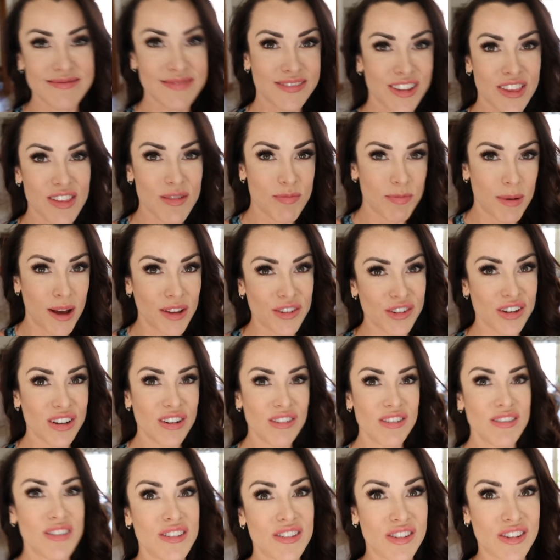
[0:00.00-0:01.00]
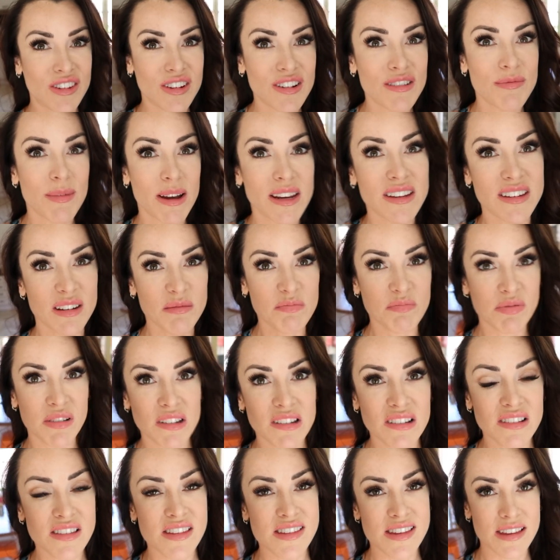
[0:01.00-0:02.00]
Does it bother you? Do my
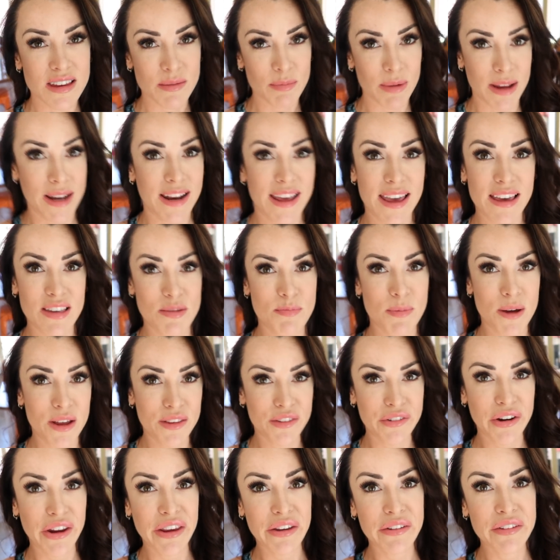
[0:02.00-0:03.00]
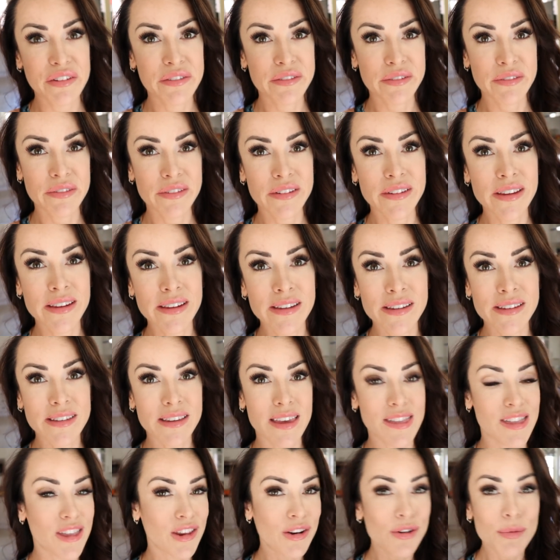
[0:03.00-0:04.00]
dimples in my legs bother you?
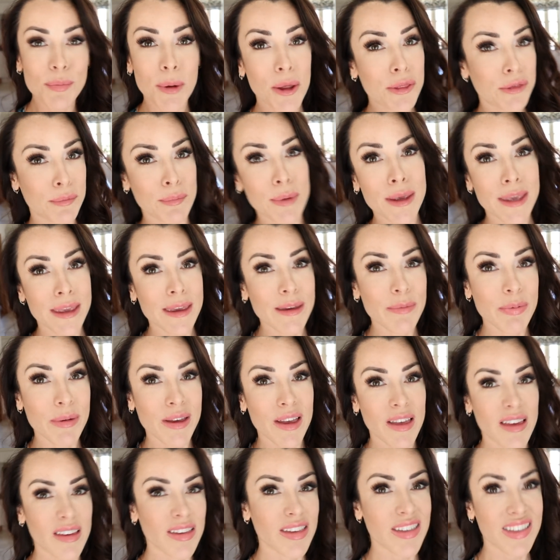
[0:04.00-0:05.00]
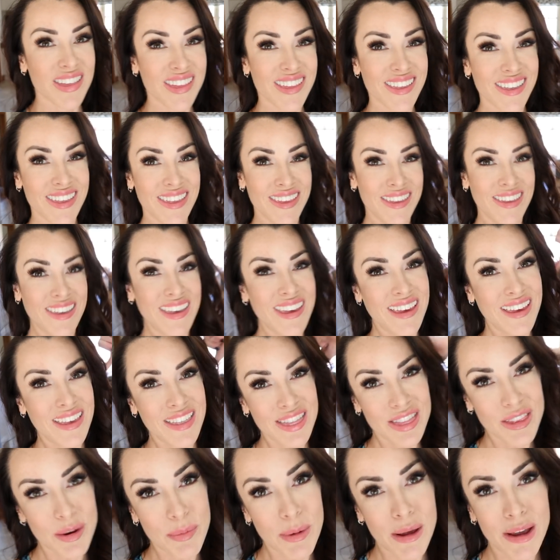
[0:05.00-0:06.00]
Because they don't bother me, because they're